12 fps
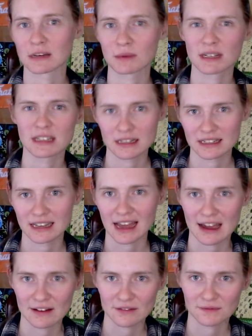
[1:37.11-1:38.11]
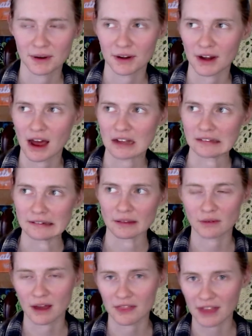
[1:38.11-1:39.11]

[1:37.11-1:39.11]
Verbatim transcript: that we tend to have periodically throughout